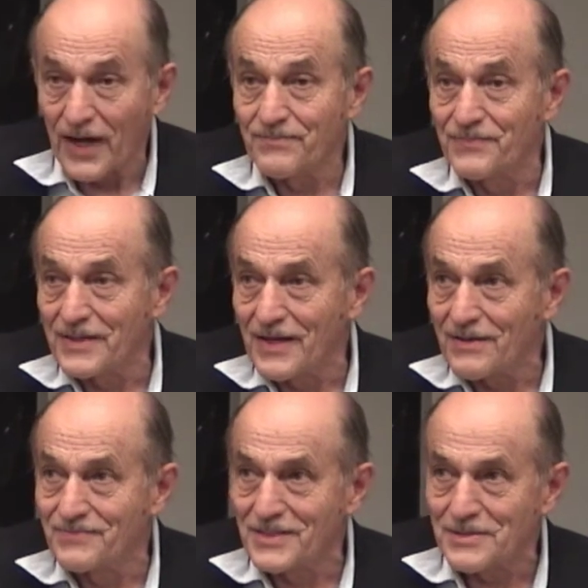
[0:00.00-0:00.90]
I think
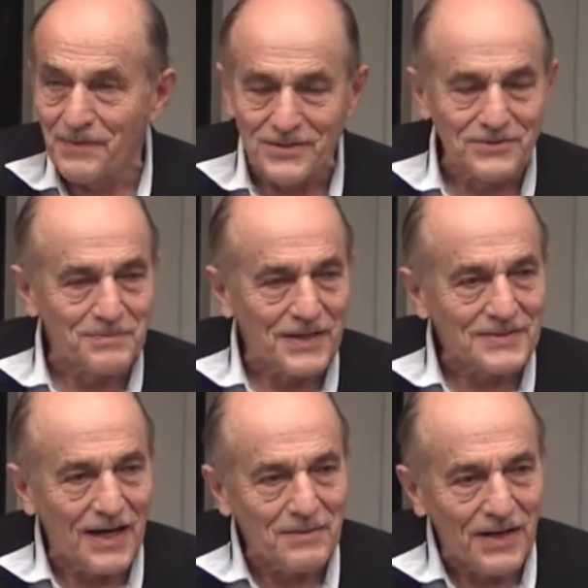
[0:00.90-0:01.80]
I've just about used my
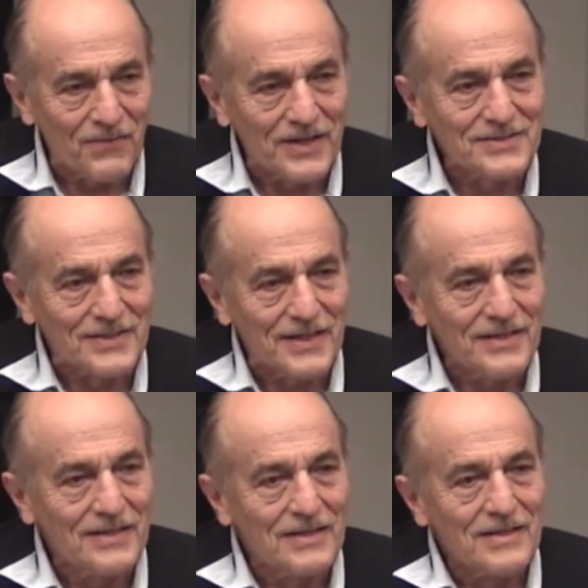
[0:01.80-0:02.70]
time. I want to
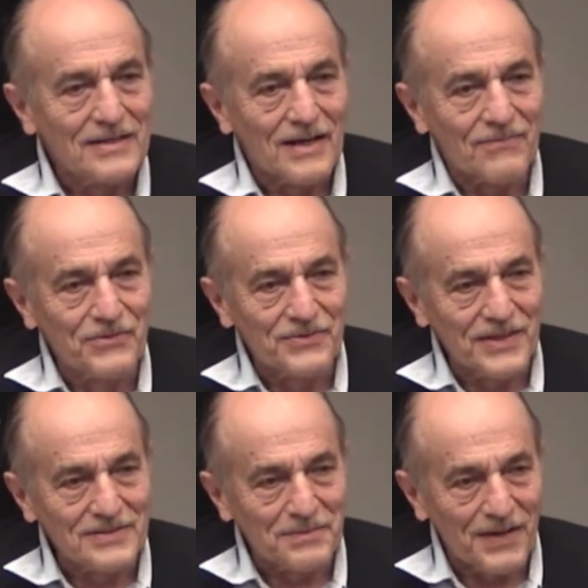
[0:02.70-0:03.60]
say a few
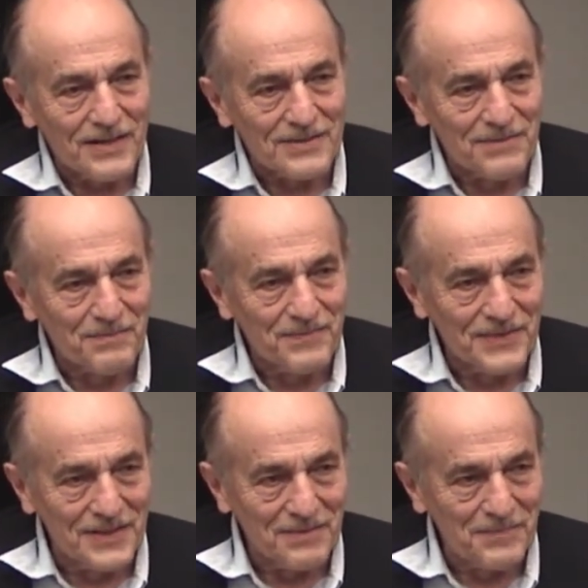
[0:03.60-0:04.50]
things about the,
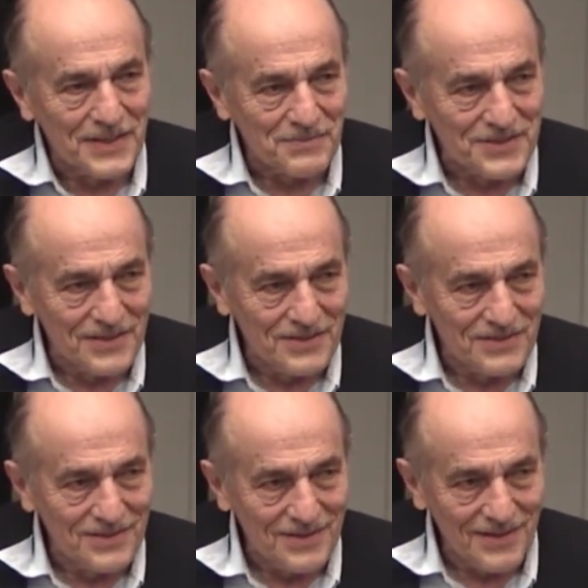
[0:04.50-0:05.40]
the
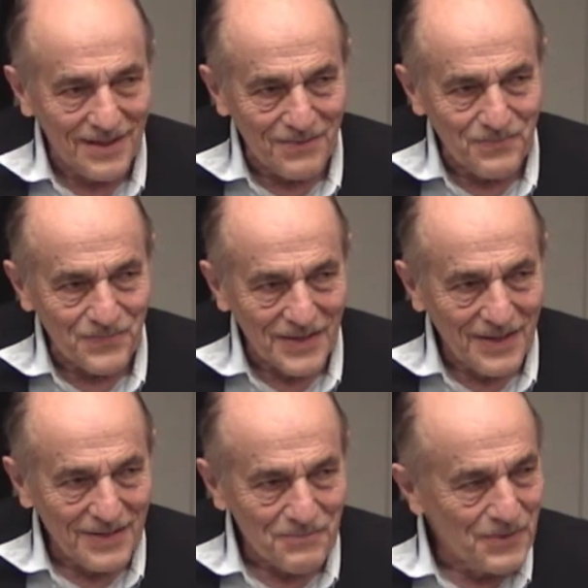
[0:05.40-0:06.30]
Binghamton um,
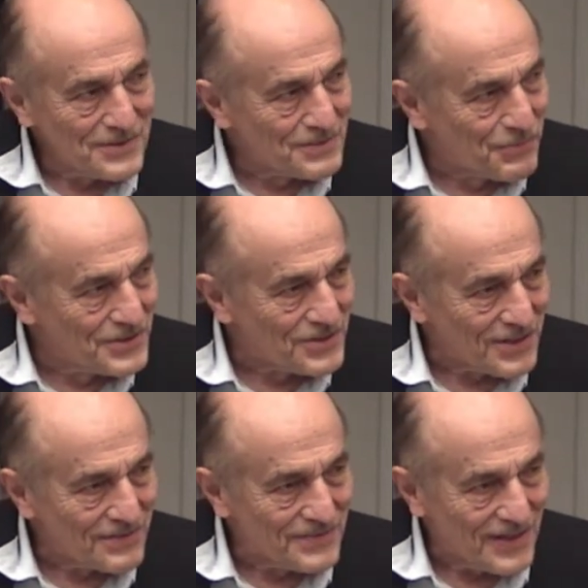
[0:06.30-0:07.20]
pres
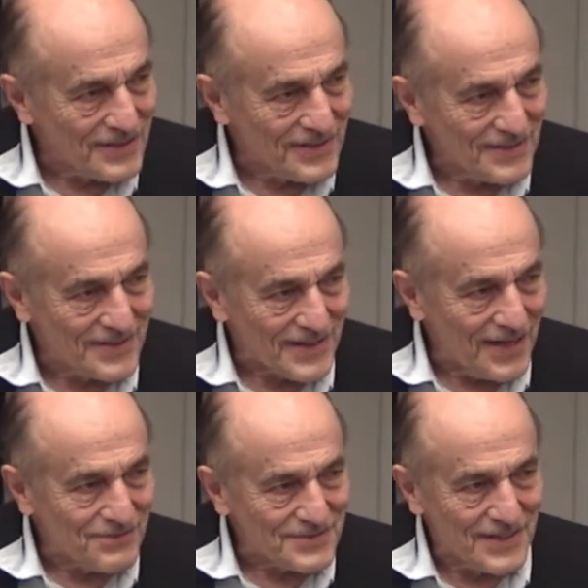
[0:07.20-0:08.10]
Preserve that Dick
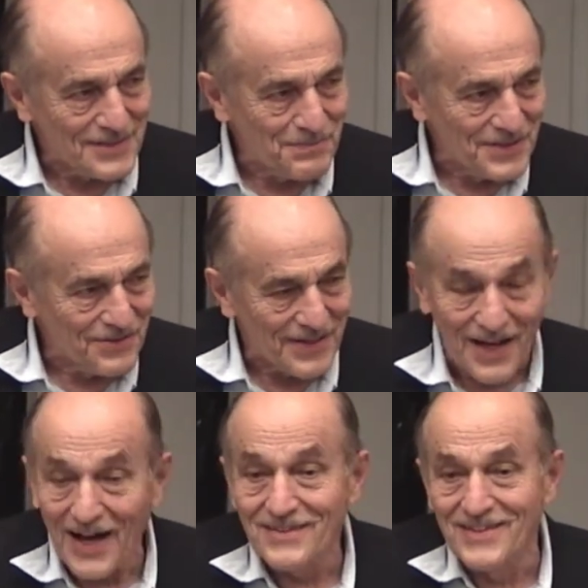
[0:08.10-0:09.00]
Andrus has been
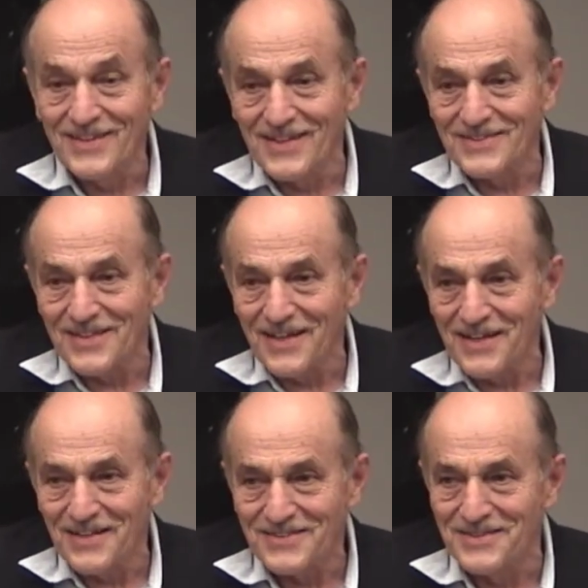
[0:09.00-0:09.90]
doing. I think it's
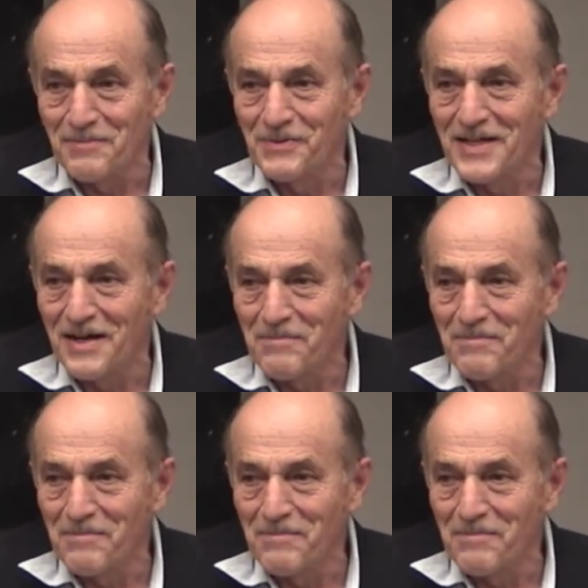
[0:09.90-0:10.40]
simply